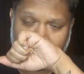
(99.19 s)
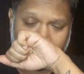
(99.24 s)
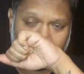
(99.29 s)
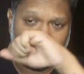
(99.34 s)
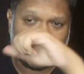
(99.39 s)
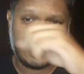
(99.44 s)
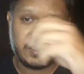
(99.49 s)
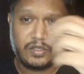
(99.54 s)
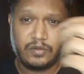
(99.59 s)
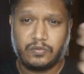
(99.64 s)

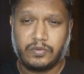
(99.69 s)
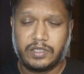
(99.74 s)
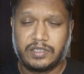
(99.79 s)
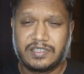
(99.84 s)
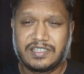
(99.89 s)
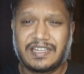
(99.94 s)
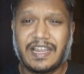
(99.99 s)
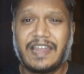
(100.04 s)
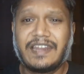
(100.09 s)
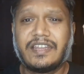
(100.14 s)
mixing with
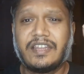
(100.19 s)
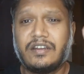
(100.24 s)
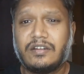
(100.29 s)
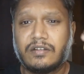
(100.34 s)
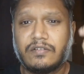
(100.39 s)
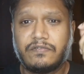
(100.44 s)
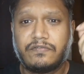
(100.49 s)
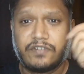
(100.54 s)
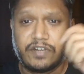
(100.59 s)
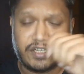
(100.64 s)
slight hint
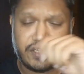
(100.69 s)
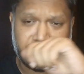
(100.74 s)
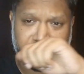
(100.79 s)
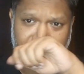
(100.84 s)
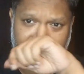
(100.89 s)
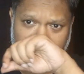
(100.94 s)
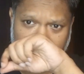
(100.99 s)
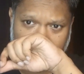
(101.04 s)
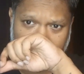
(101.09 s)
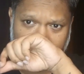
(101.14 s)
of
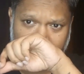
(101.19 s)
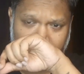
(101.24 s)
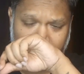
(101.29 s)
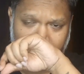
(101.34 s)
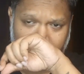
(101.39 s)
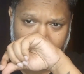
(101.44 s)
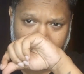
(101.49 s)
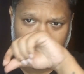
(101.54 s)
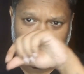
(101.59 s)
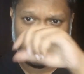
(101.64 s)
freshness.
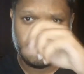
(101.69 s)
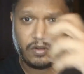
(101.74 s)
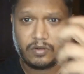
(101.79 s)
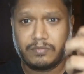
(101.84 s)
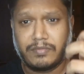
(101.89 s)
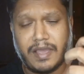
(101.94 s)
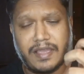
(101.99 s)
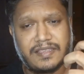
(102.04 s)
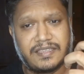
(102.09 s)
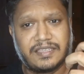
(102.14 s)
But
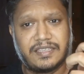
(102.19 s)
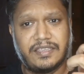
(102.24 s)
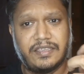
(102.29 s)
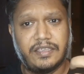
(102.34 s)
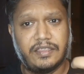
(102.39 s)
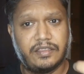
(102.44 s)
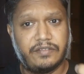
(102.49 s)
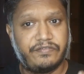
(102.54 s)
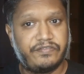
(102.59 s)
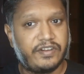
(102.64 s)
on my
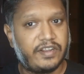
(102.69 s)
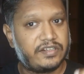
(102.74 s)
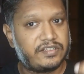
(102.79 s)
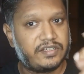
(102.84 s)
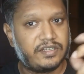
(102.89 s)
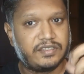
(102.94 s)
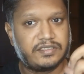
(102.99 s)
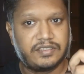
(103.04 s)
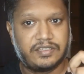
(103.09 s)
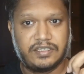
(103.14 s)
skin, the
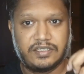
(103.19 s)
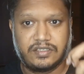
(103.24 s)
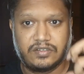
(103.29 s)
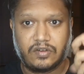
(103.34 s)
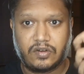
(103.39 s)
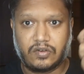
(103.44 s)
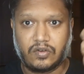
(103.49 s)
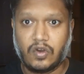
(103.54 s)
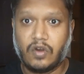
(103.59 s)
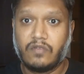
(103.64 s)
freshness is
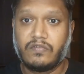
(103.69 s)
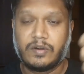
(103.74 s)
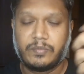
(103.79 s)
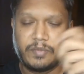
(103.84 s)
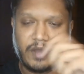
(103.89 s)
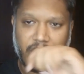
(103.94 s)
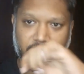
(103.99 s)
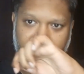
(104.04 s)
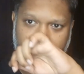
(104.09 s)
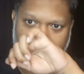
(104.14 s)
not
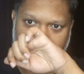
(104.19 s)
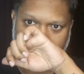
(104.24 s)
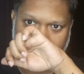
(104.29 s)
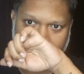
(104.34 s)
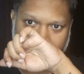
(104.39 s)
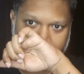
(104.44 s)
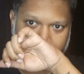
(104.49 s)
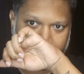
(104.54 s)
overpowering.